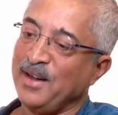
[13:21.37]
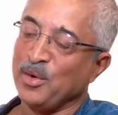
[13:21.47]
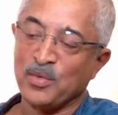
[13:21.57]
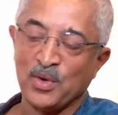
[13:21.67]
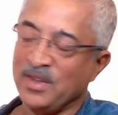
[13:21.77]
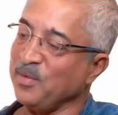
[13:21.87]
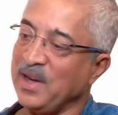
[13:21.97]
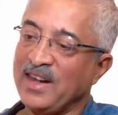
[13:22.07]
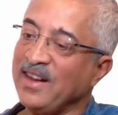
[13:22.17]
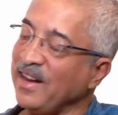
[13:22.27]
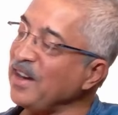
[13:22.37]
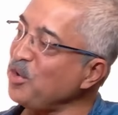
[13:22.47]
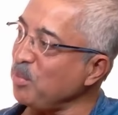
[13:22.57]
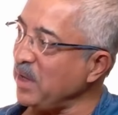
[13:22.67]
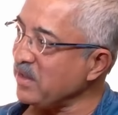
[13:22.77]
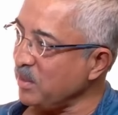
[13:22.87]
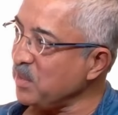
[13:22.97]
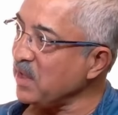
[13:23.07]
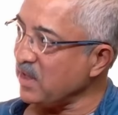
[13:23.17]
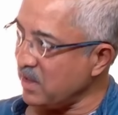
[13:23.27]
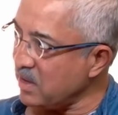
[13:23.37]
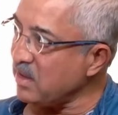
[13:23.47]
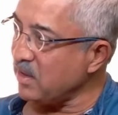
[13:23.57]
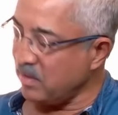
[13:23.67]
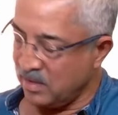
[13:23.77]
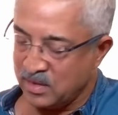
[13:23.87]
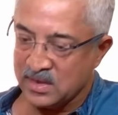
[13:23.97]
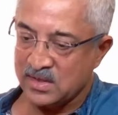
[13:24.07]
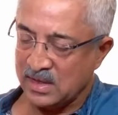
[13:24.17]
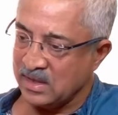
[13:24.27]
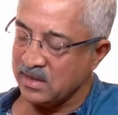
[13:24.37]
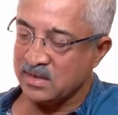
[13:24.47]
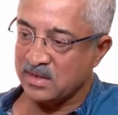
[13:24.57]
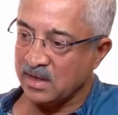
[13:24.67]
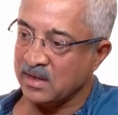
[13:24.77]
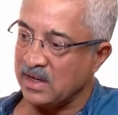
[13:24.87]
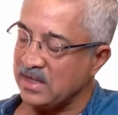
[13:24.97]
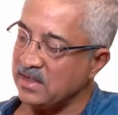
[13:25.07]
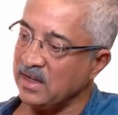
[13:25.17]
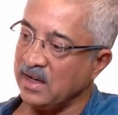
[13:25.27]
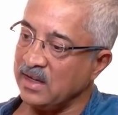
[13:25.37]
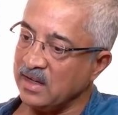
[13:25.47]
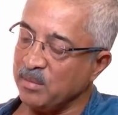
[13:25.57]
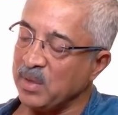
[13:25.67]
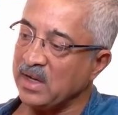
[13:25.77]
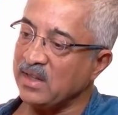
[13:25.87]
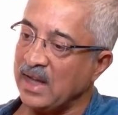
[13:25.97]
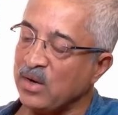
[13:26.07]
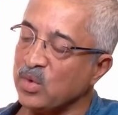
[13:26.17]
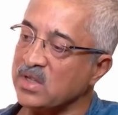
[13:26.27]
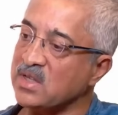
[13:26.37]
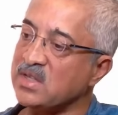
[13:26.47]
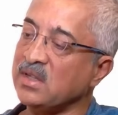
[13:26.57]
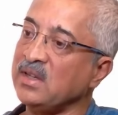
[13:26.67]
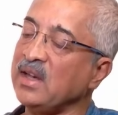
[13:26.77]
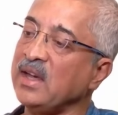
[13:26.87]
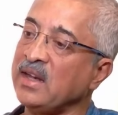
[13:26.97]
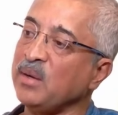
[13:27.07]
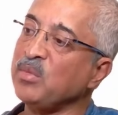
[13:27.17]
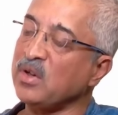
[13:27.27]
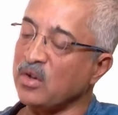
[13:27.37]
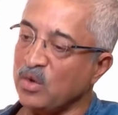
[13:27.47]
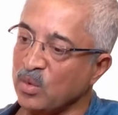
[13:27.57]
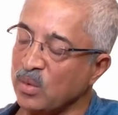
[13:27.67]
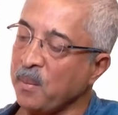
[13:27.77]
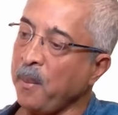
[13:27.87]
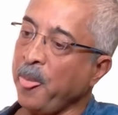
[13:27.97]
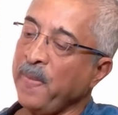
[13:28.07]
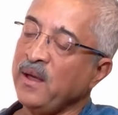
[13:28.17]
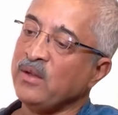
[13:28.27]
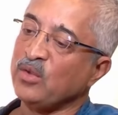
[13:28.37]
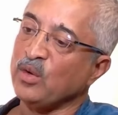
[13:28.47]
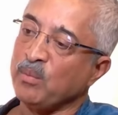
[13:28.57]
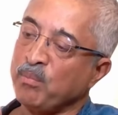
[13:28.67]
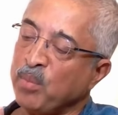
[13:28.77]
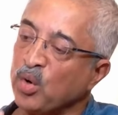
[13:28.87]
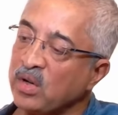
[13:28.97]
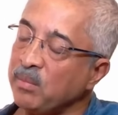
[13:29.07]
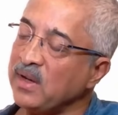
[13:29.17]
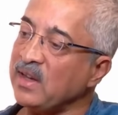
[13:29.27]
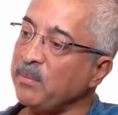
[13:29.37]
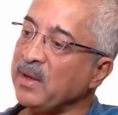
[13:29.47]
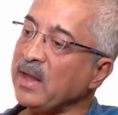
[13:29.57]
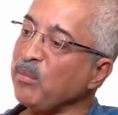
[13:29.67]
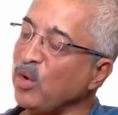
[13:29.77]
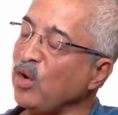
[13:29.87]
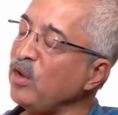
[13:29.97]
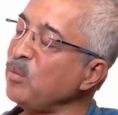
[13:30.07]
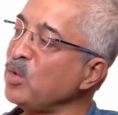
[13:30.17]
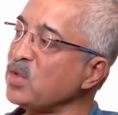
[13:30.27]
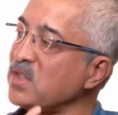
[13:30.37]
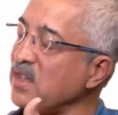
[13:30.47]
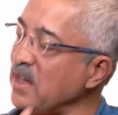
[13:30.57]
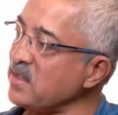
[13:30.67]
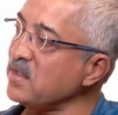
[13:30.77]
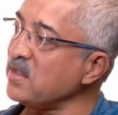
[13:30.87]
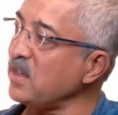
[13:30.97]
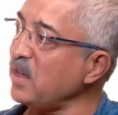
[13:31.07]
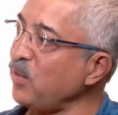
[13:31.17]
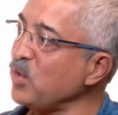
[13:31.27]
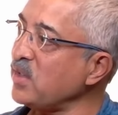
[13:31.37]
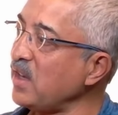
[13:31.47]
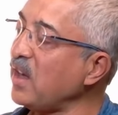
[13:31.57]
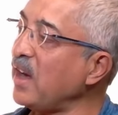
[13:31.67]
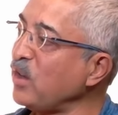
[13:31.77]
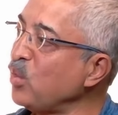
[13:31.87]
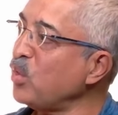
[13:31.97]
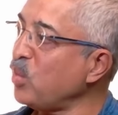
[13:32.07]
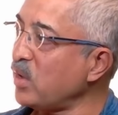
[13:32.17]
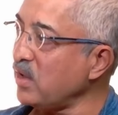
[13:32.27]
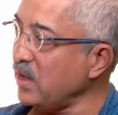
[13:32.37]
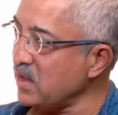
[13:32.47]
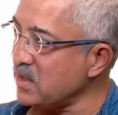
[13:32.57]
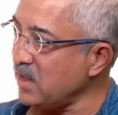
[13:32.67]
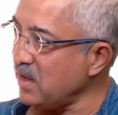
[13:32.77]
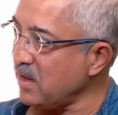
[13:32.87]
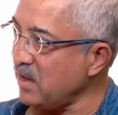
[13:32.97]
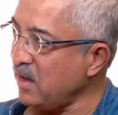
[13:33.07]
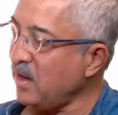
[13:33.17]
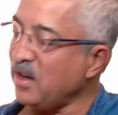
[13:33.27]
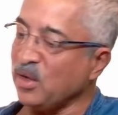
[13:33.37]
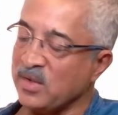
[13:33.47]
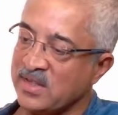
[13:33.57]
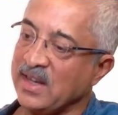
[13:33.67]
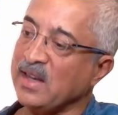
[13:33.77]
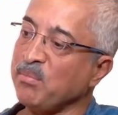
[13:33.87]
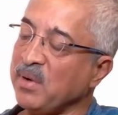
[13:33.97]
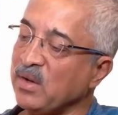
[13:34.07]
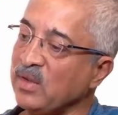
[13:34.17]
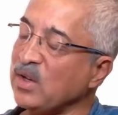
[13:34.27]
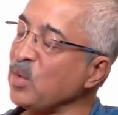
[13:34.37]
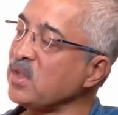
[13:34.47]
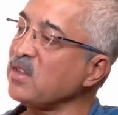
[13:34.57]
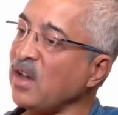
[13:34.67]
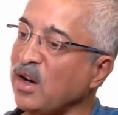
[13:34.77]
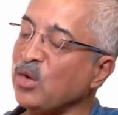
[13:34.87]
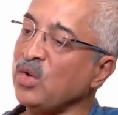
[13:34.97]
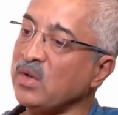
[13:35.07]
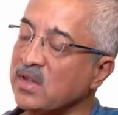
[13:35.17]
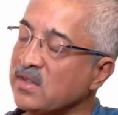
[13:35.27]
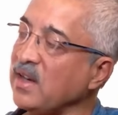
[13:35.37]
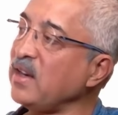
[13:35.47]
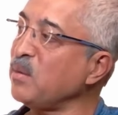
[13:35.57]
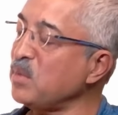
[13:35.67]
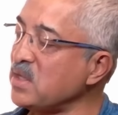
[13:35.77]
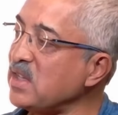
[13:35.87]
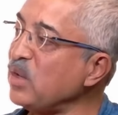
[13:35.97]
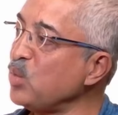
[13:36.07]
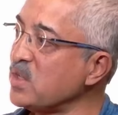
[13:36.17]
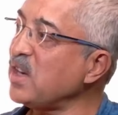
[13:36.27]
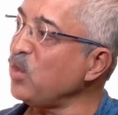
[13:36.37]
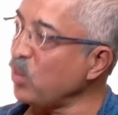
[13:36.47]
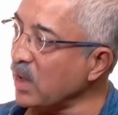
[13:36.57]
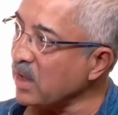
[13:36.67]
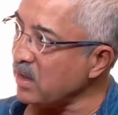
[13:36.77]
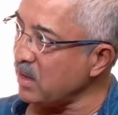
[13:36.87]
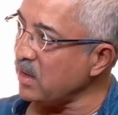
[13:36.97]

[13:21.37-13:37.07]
Now, of course, it's very daring to make something like that. It is a crazy idea, but that was the journey I attempted to do. So portability became almost necessary if you say, I don't want real estate. Now, the second part of the equation is, how do you design a machine which can work?